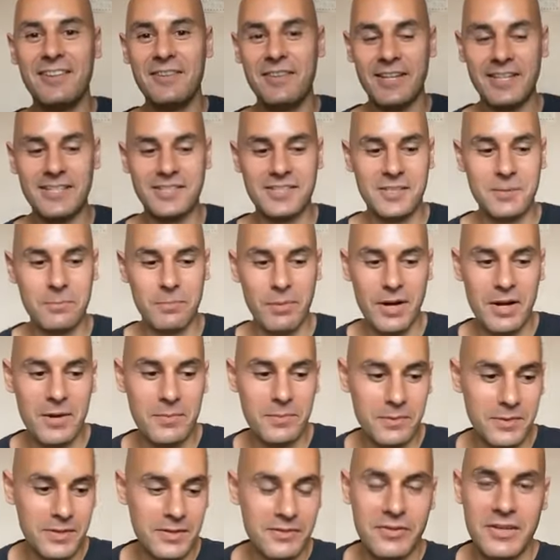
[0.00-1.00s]
It's the
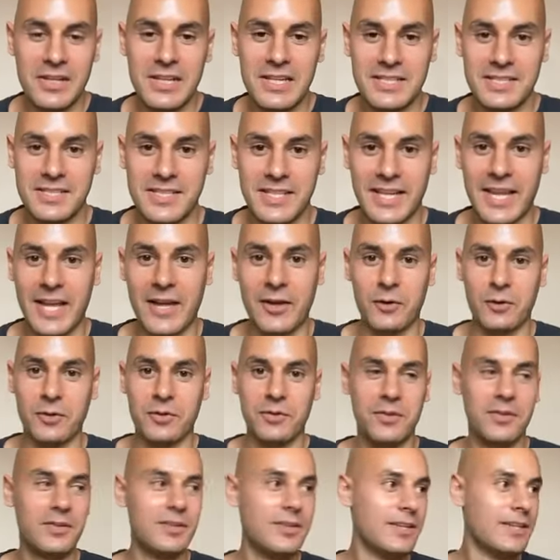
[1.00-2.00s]
Bible of holistic
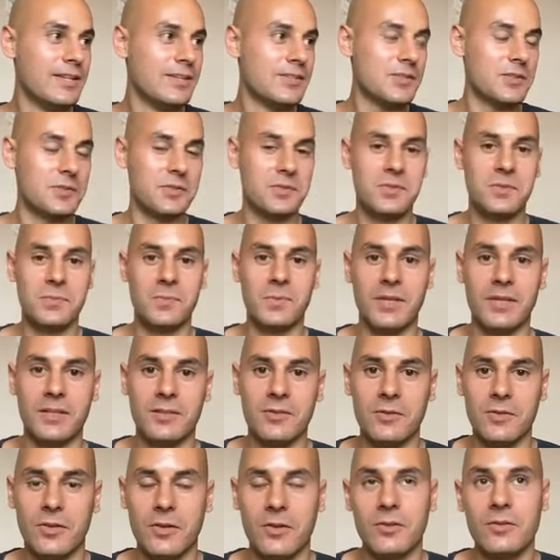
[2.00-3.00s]
health, so to
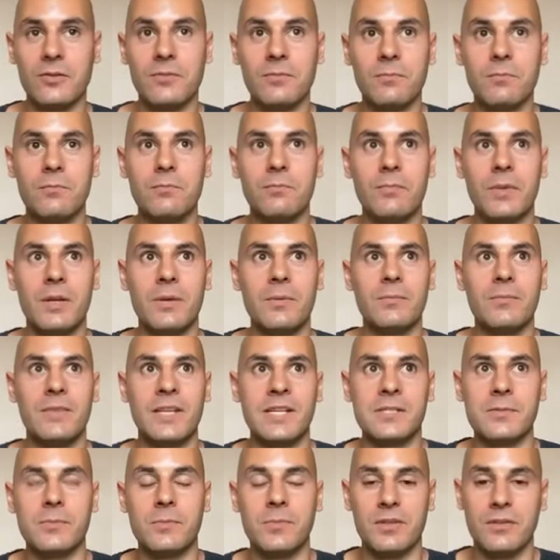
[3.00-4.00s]
speak, although maybe
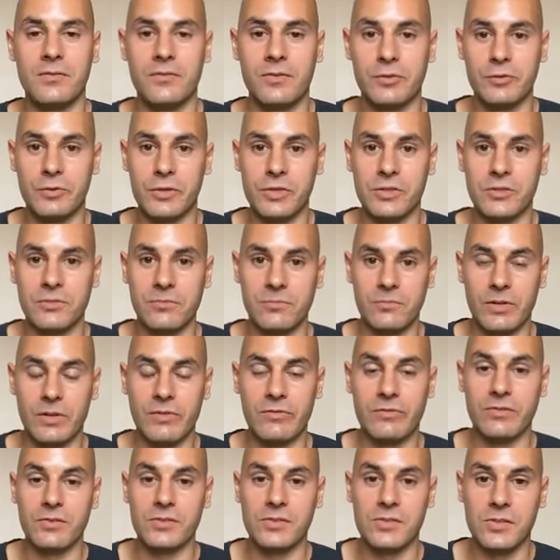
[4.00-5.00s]
that's a bit of a Christian
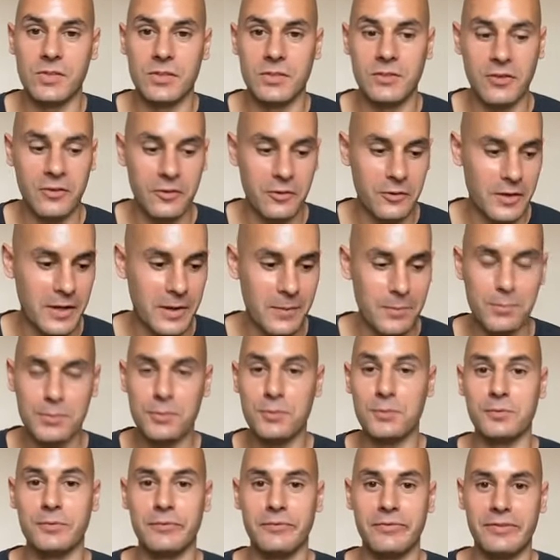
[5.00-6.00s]
reference, so I don't know how
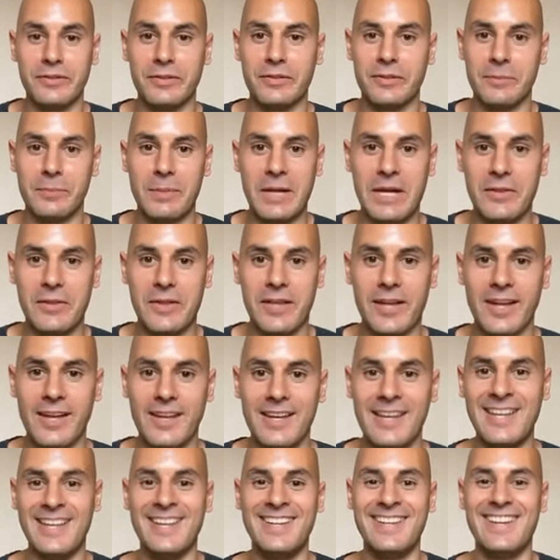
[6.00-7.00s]
Paul would feel about that.